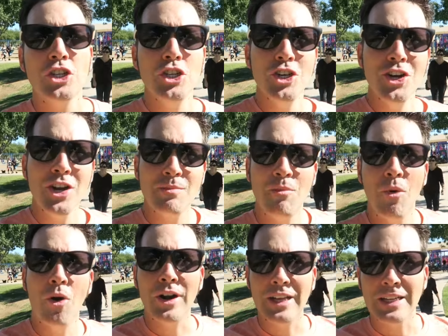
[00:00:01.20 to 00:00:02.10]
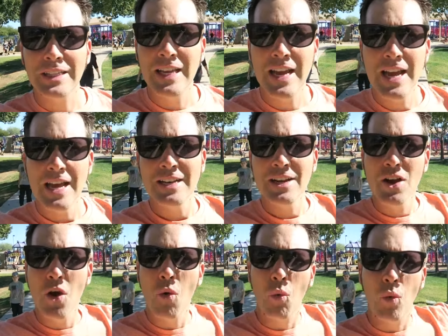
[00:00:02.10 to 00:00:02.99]
Good morning,
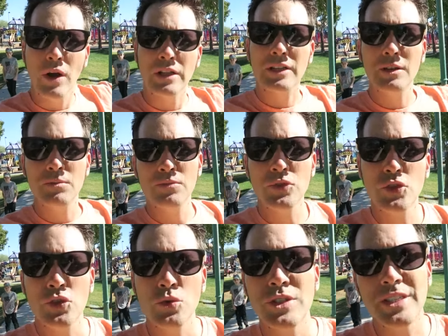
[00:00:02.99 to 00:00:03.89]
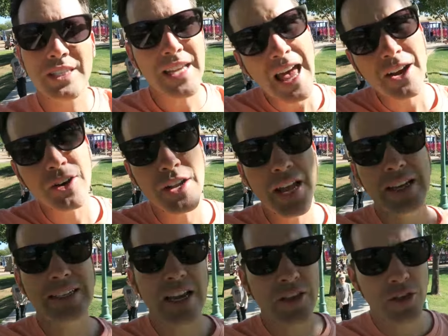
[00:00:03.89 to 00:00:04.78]
clan. Welcome to
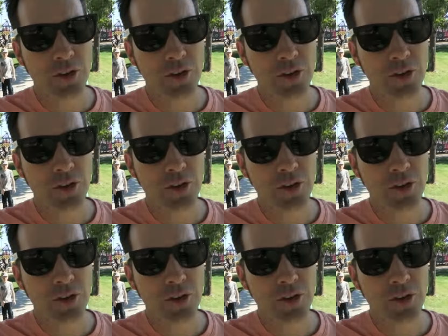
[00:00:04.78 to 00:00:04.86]
Saturday, day